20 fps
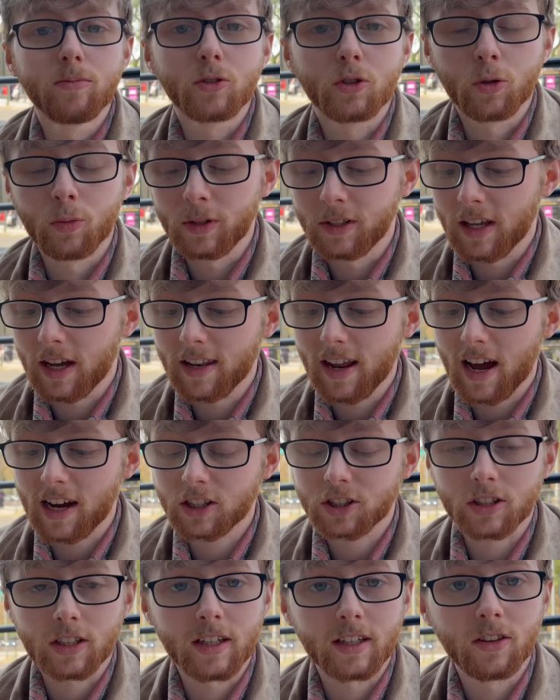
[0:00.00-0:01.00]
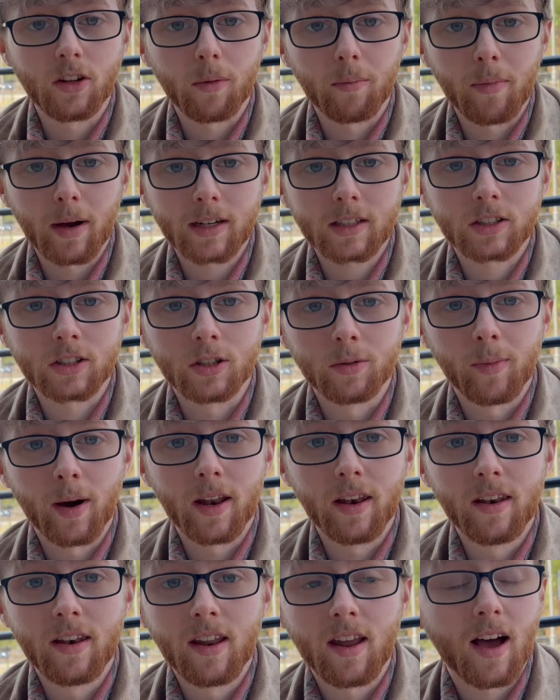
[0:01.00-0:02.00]
So we did actually end up mixing them
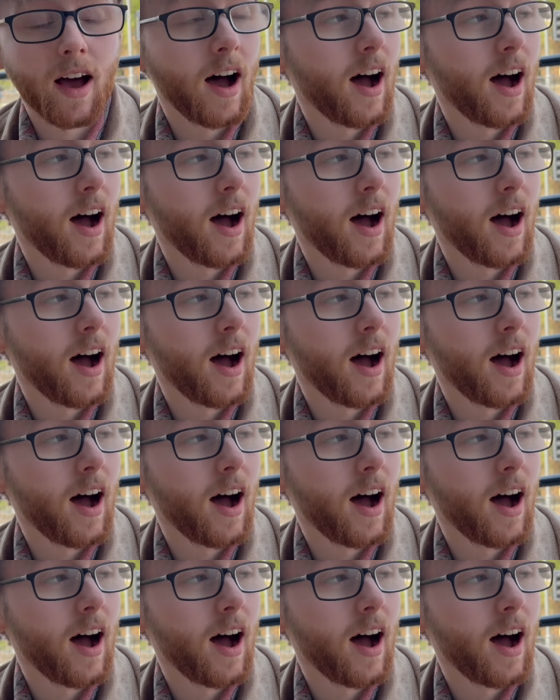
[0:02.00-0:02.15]
in.